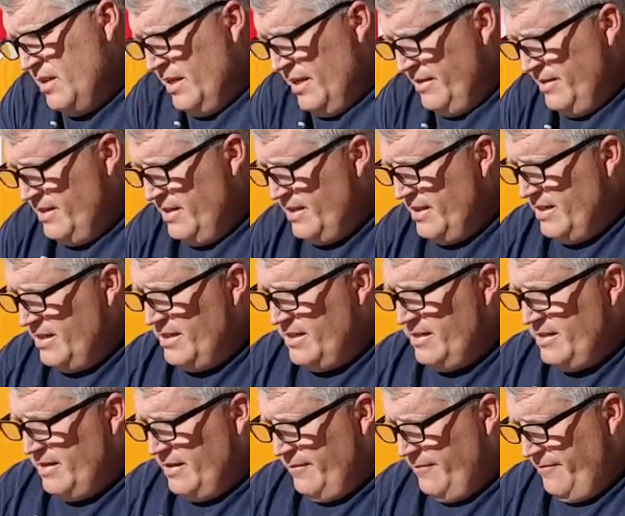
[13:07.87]
And
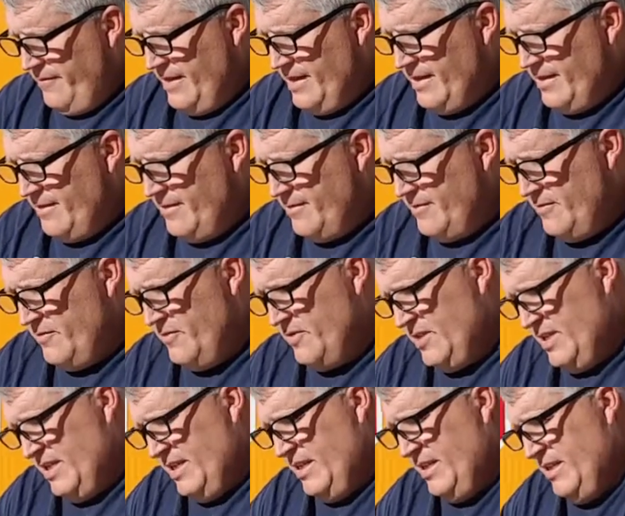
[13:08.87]
then I
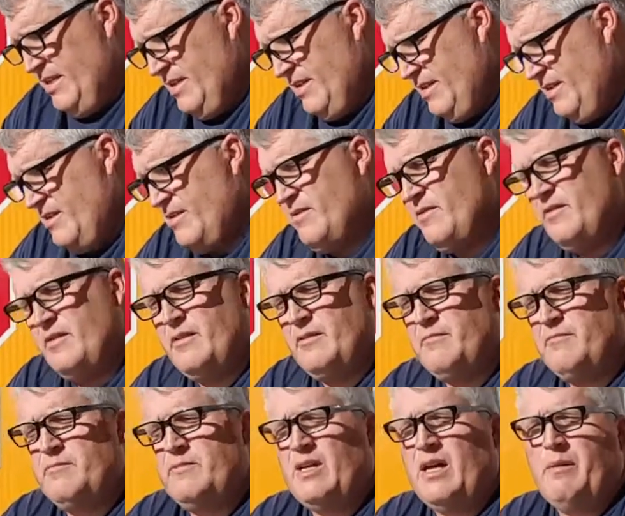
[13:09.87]
found, you know, the
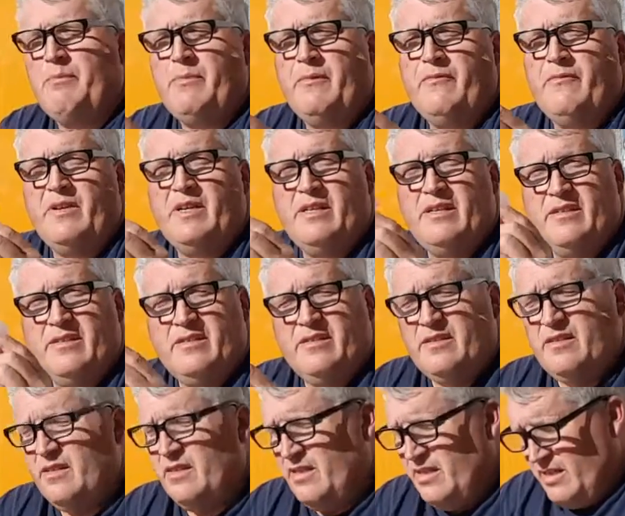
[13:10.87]
top of a
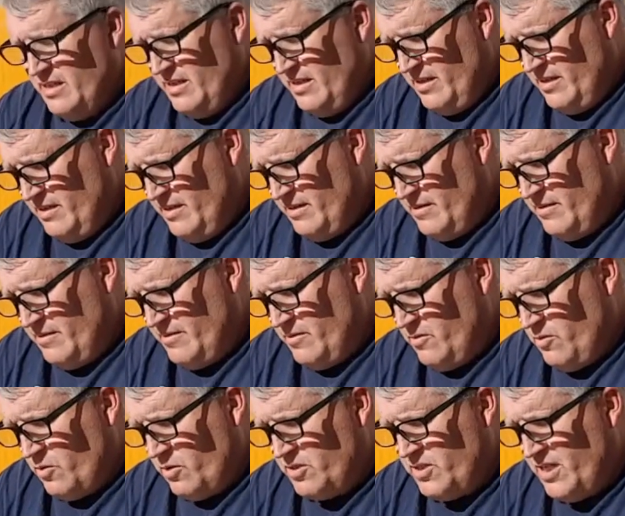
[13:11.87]

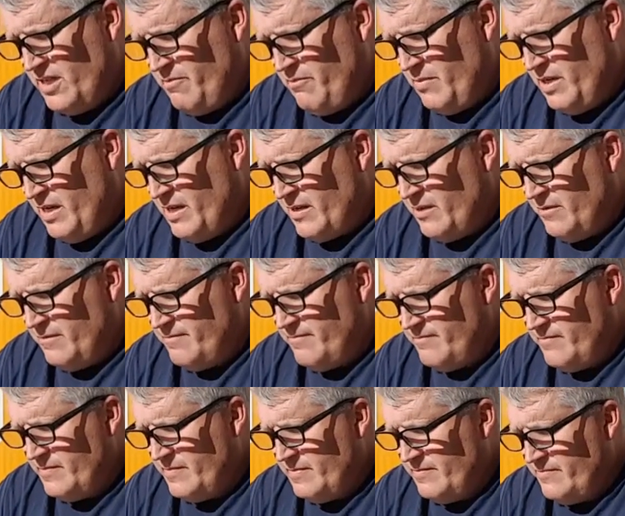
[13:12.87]
cork top bottle.
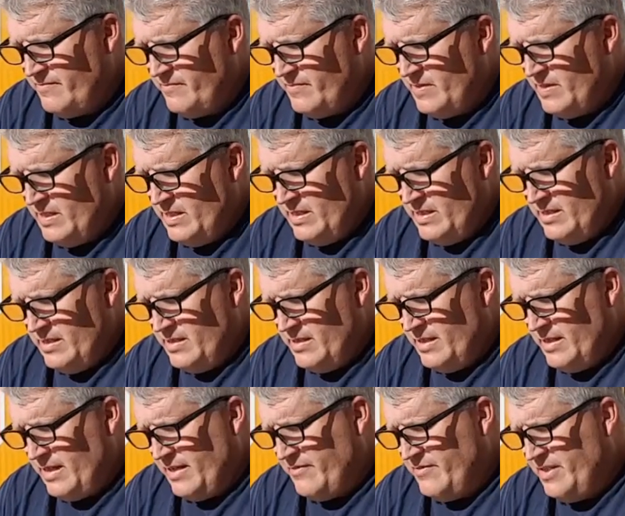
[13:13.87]

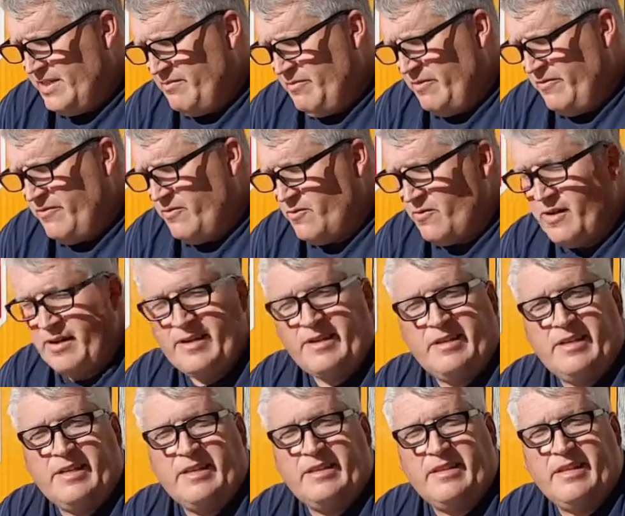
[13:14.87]
Like I said before, I
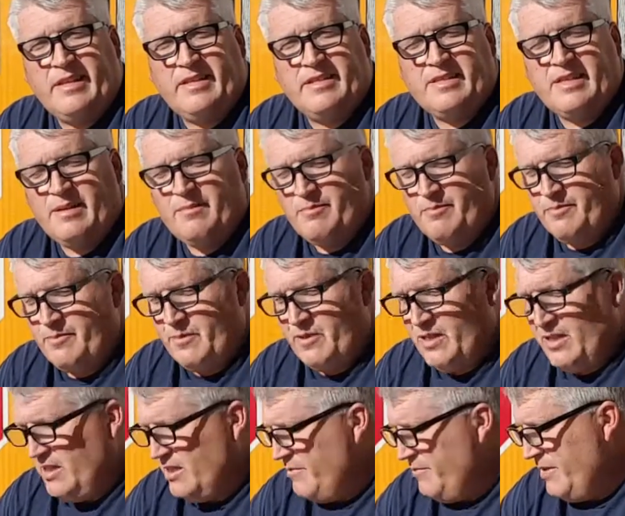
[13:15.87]
collect these and I'm
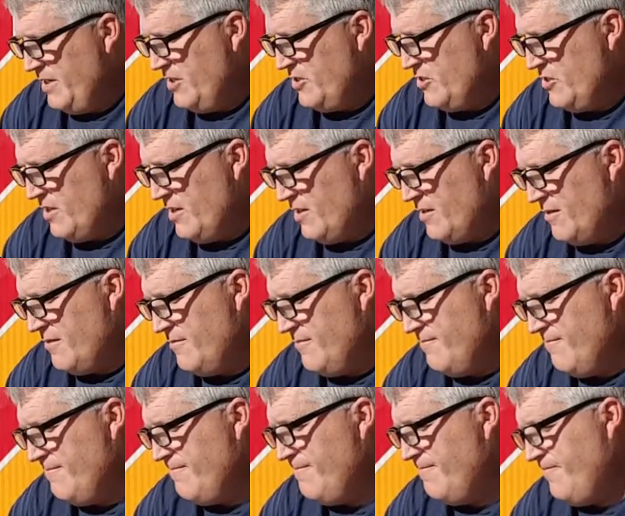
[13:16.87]
putting in a big jar.
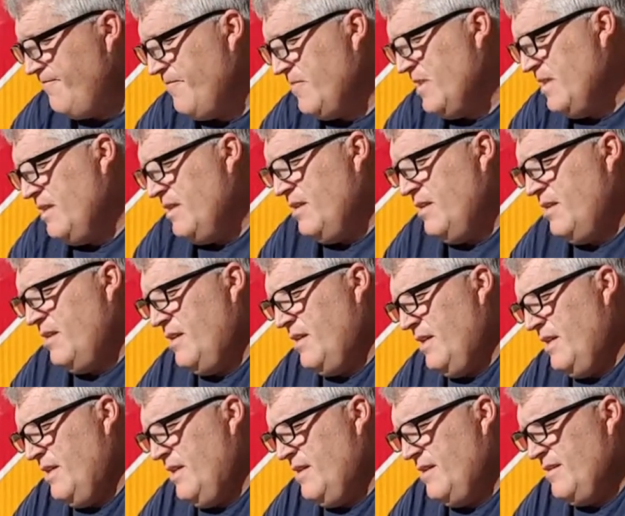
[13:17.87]

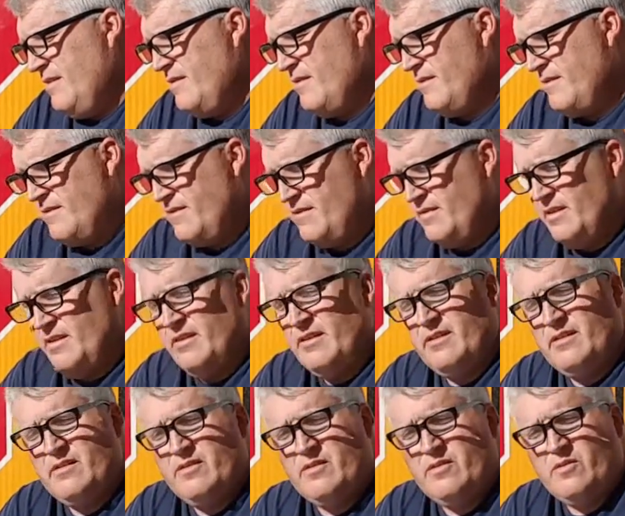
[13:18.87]
And
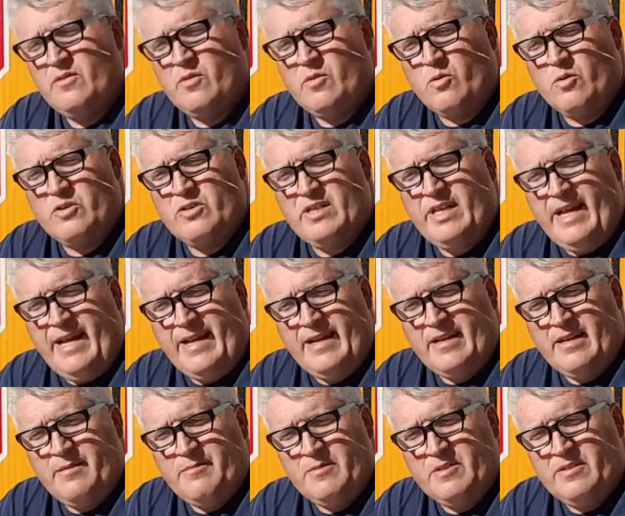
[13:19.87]
horse
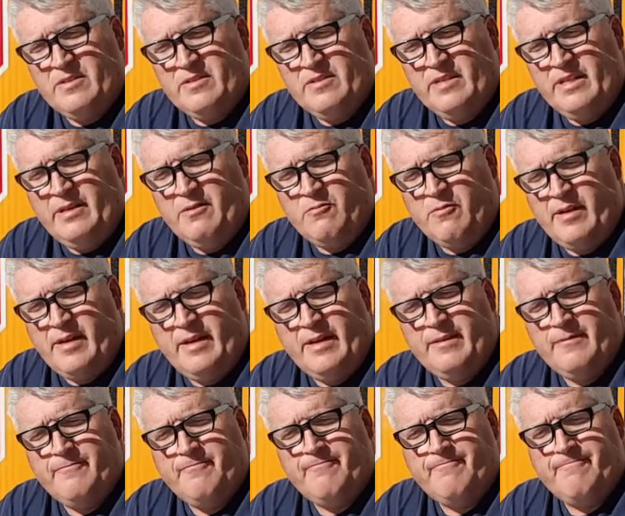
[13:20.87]
tack, I'm just a
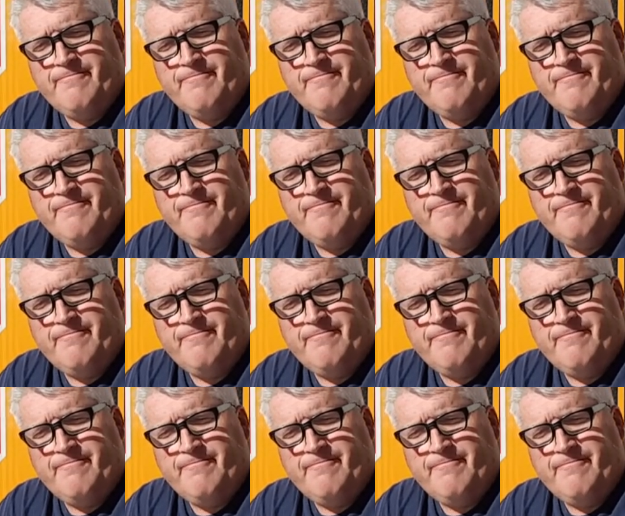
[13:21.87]
D-ring.